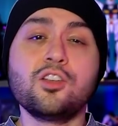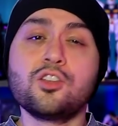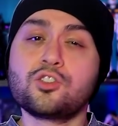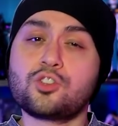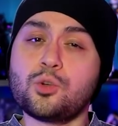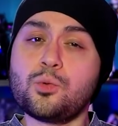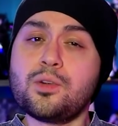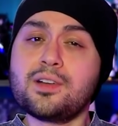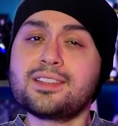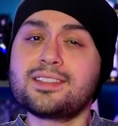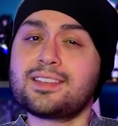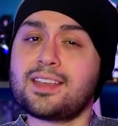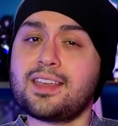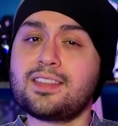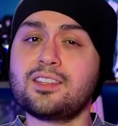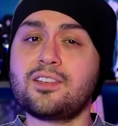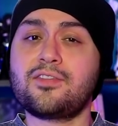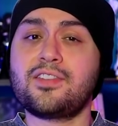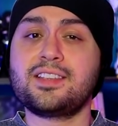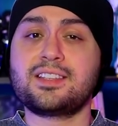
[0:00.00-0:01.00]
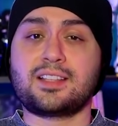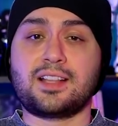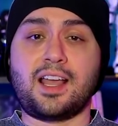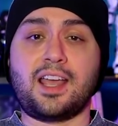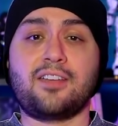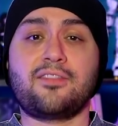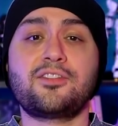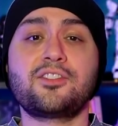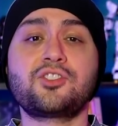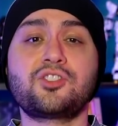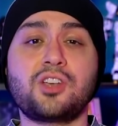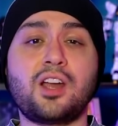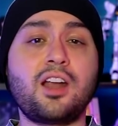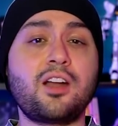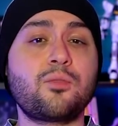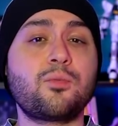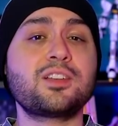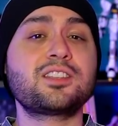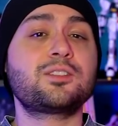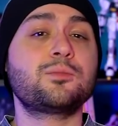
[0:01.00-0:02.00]
Towards the end of his life,
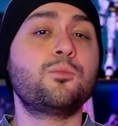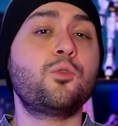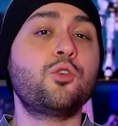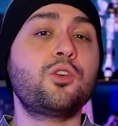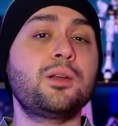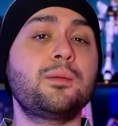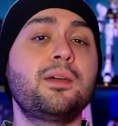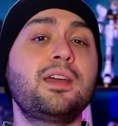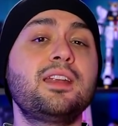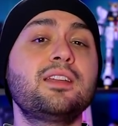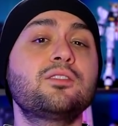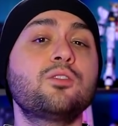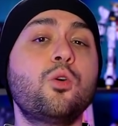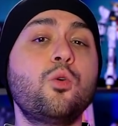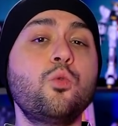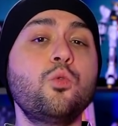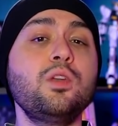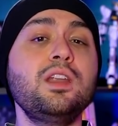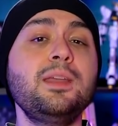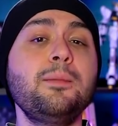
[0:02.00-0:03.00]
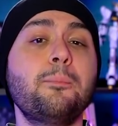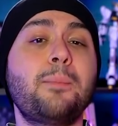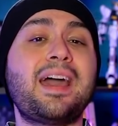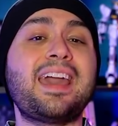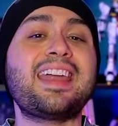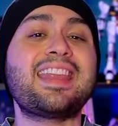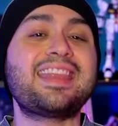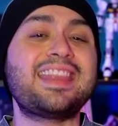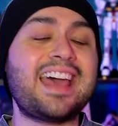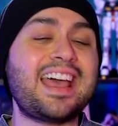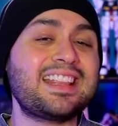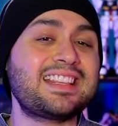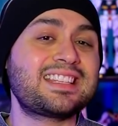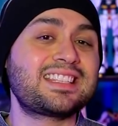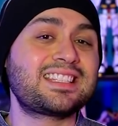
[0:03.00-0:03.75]
Char was motivated only by that